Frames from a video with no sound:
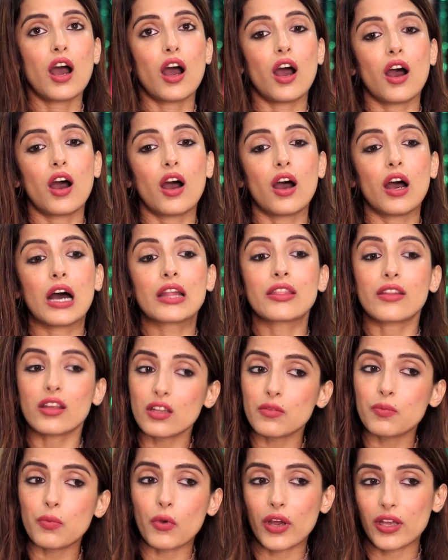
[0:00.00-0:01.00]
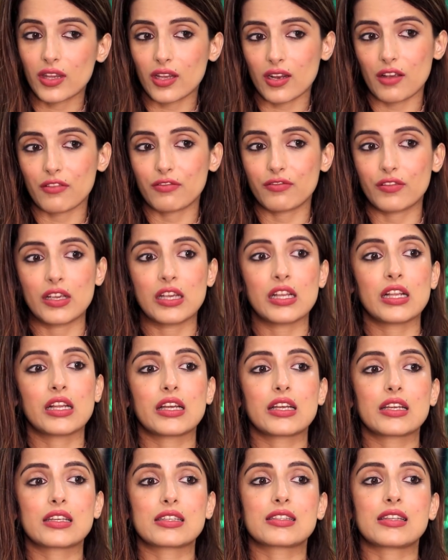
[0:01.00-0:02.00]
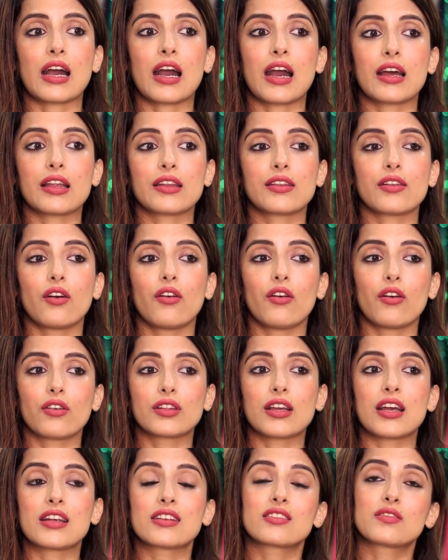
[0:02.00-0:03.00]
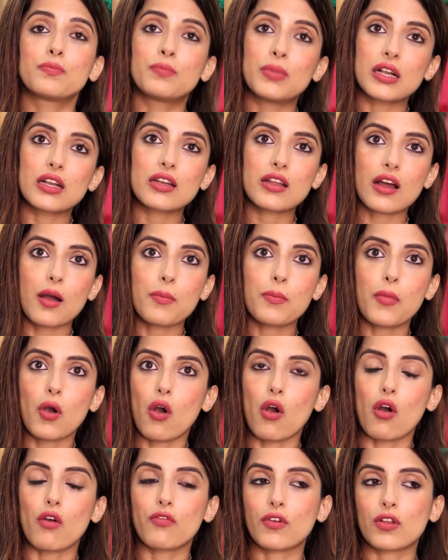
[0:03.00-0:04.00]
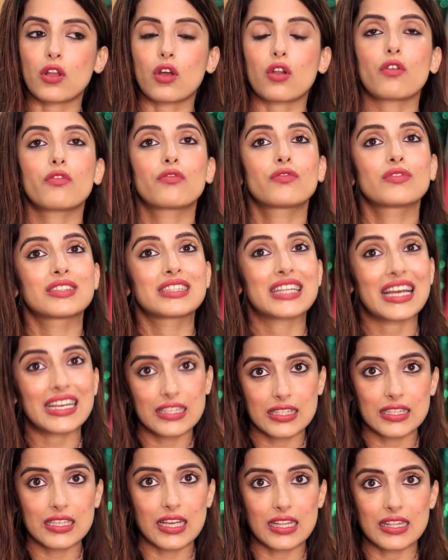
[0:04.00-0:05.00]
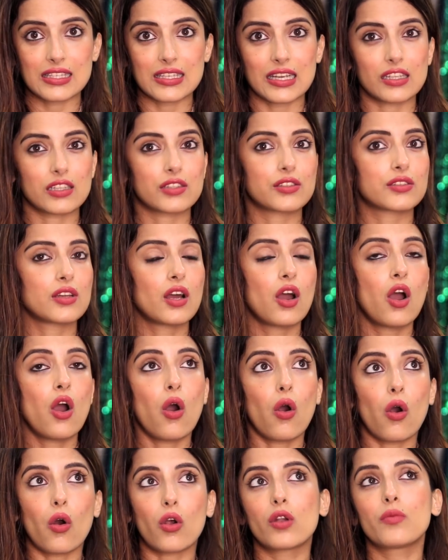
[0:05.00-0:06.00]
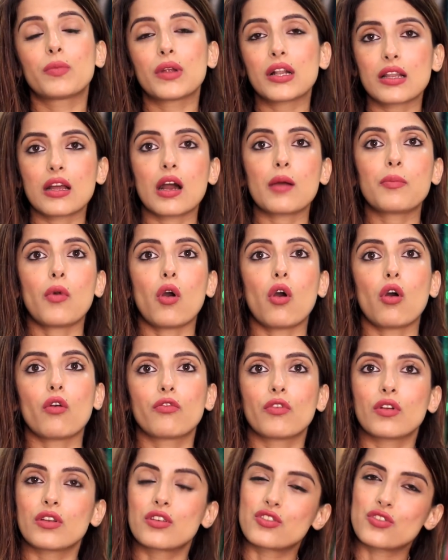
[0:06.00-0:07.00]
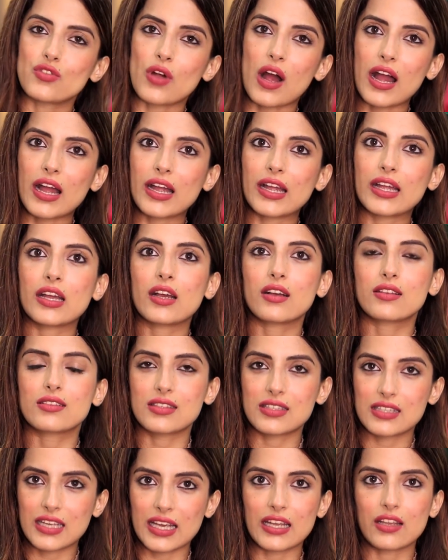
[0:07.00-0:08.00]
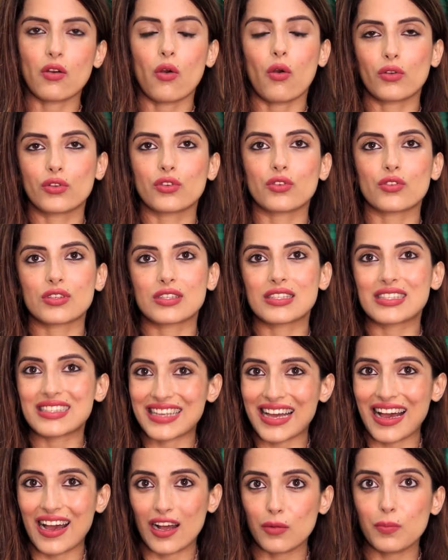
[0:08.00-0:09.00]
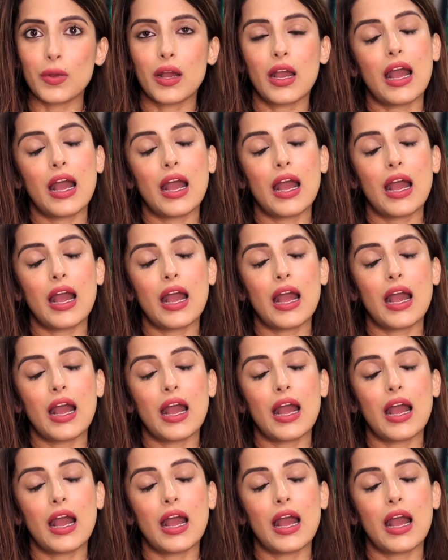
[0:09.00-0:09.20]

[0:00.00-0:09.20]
Another point that I feel is that there's build-up of a lot of dead skin cells or build-up of dry skin on your scalp,